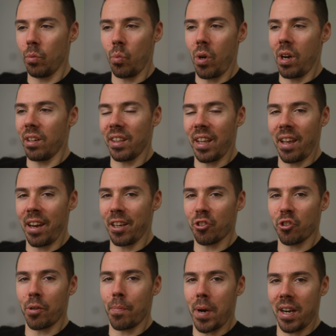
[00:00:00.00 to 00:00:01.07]
Walk that
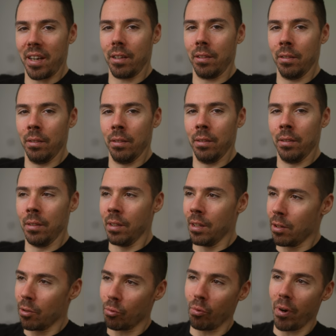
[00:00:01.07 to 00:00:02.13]
extra mile.
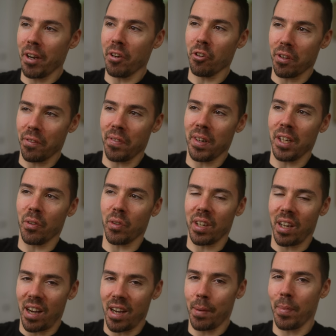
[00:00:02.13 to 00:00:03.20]
Render the video in a
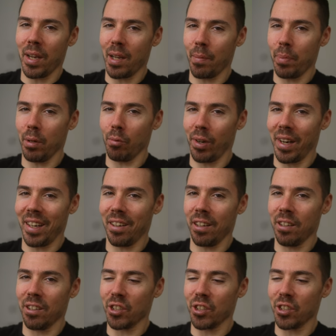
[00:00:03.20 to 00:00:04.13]
high megabit rate